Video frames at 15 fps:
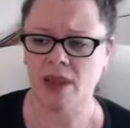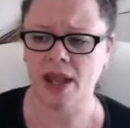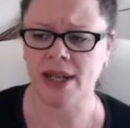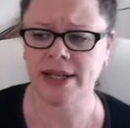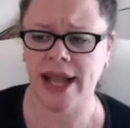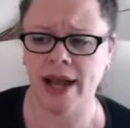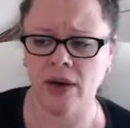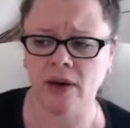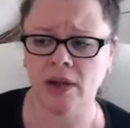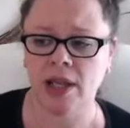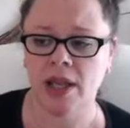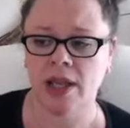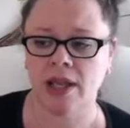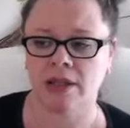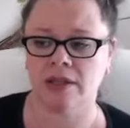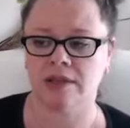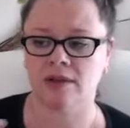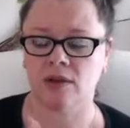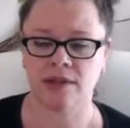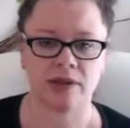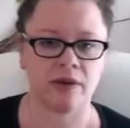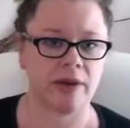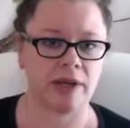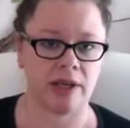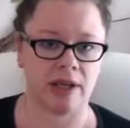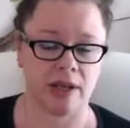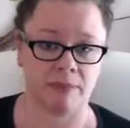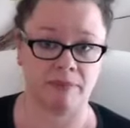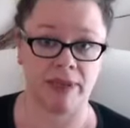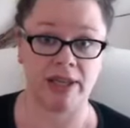Now, there's also
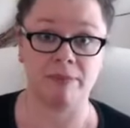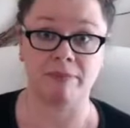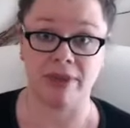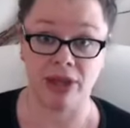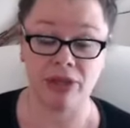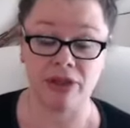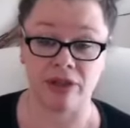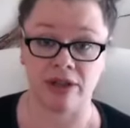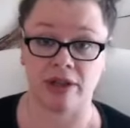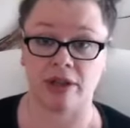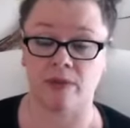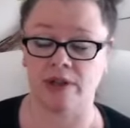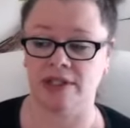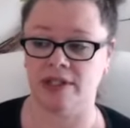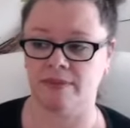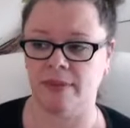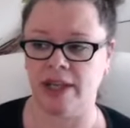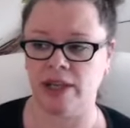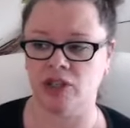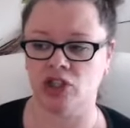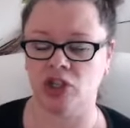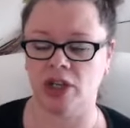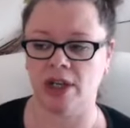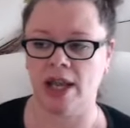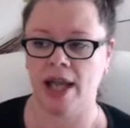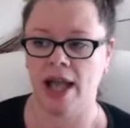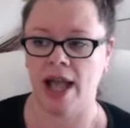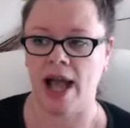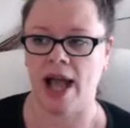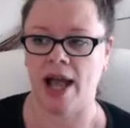a big myth that I want to speak to.
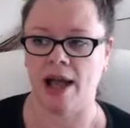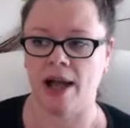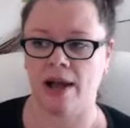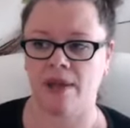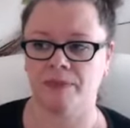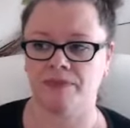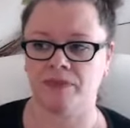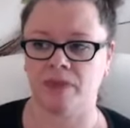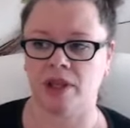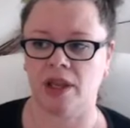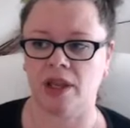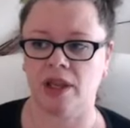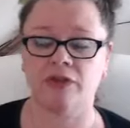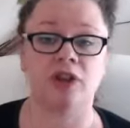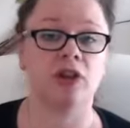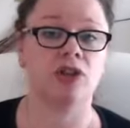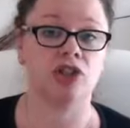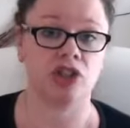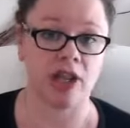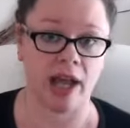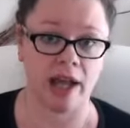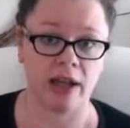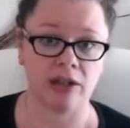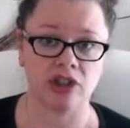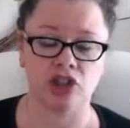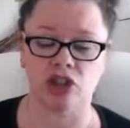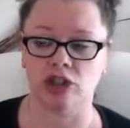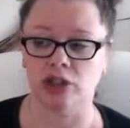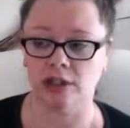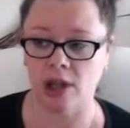If you
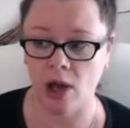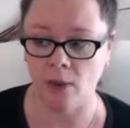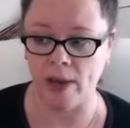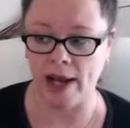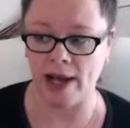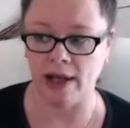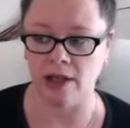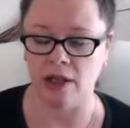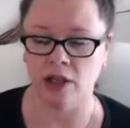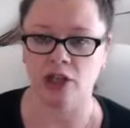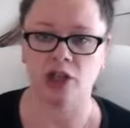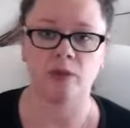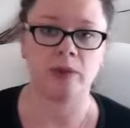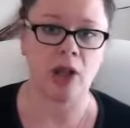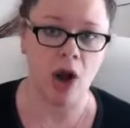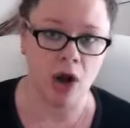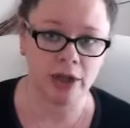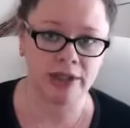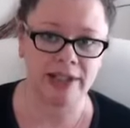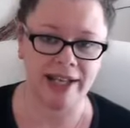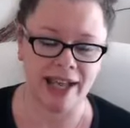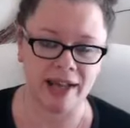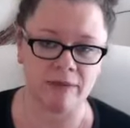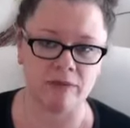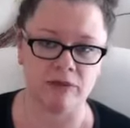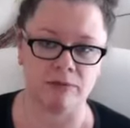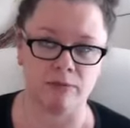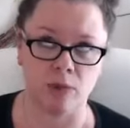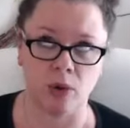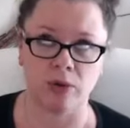charge lower, you will only
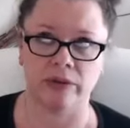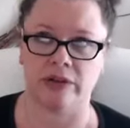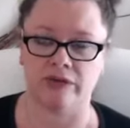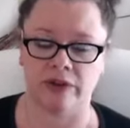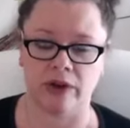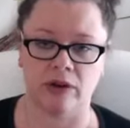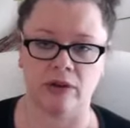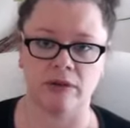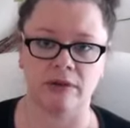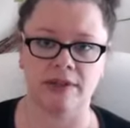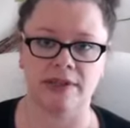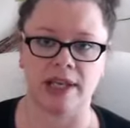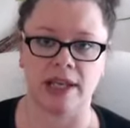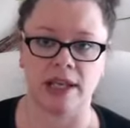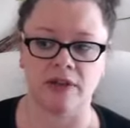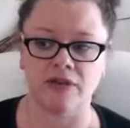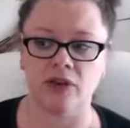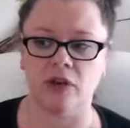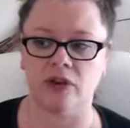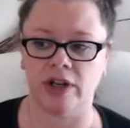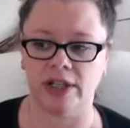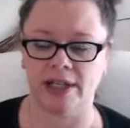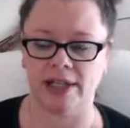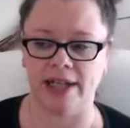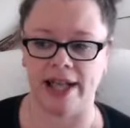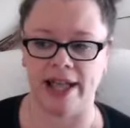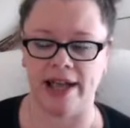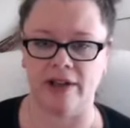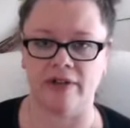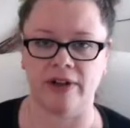get more referrals if you're in an
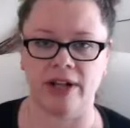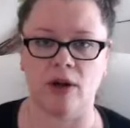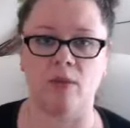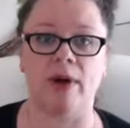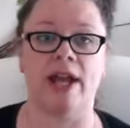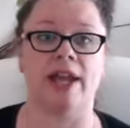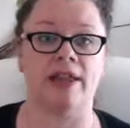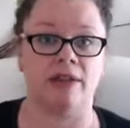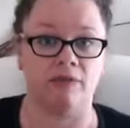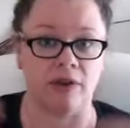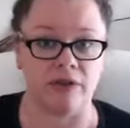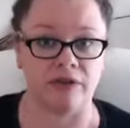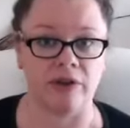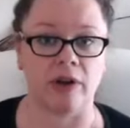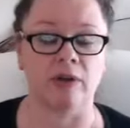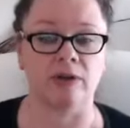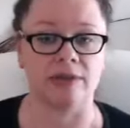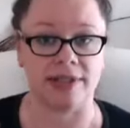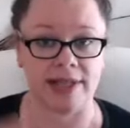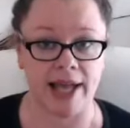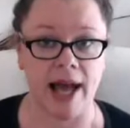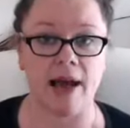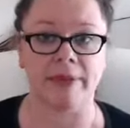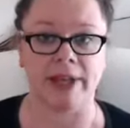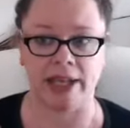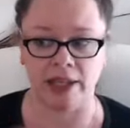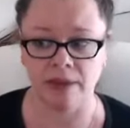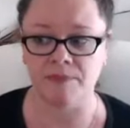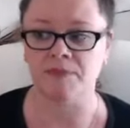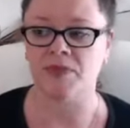area where referrals are
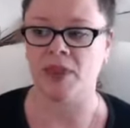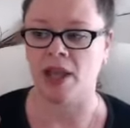coming